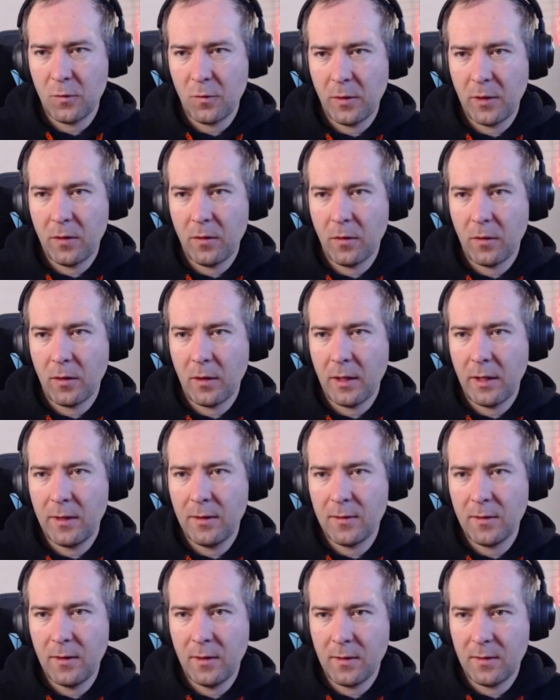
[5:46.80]
split all the
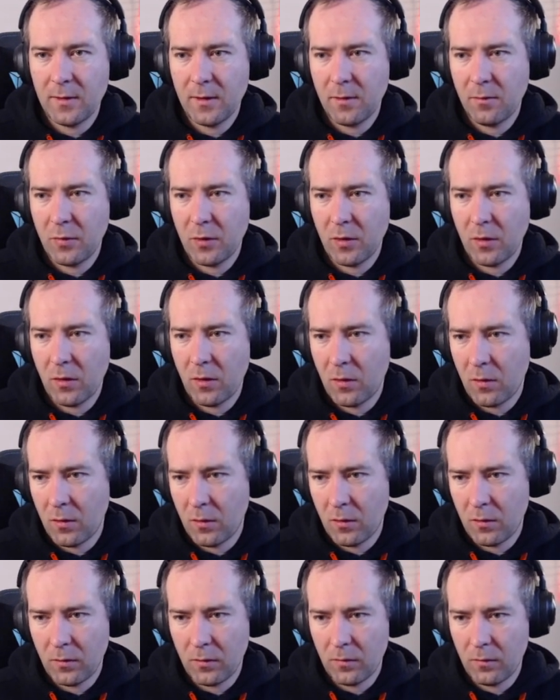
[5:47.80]
lines in the example
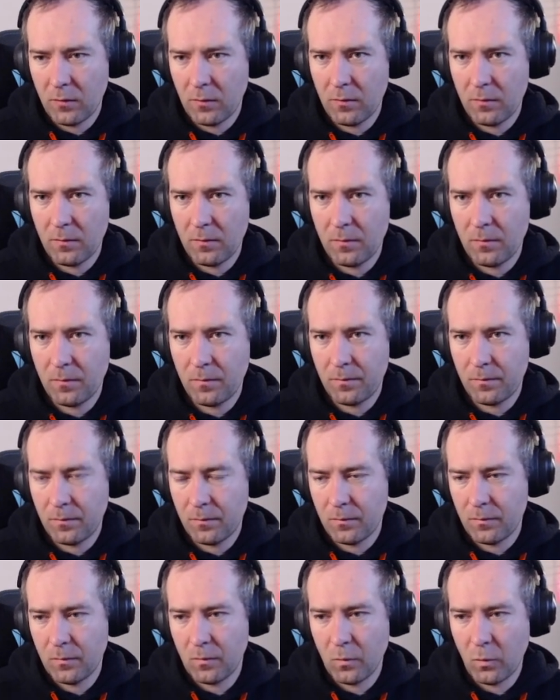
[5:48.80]
on
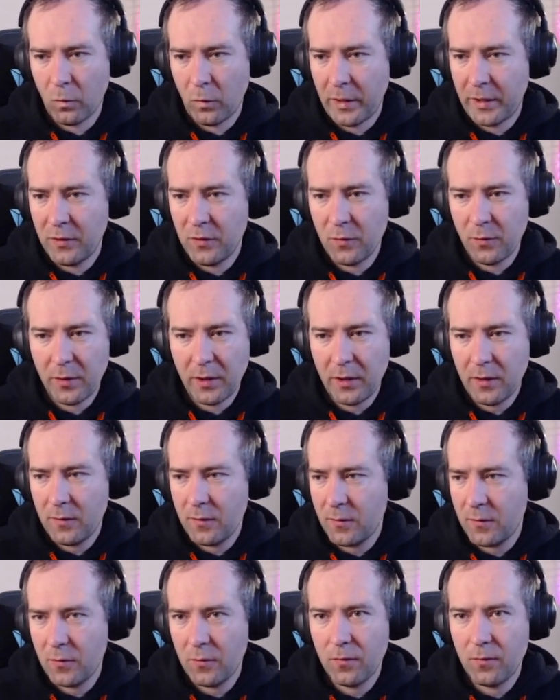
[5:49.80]
white
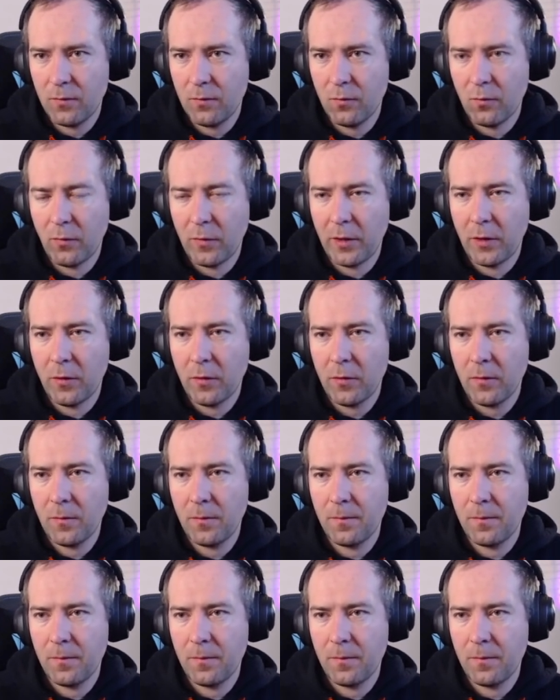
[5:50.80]
space. Why not?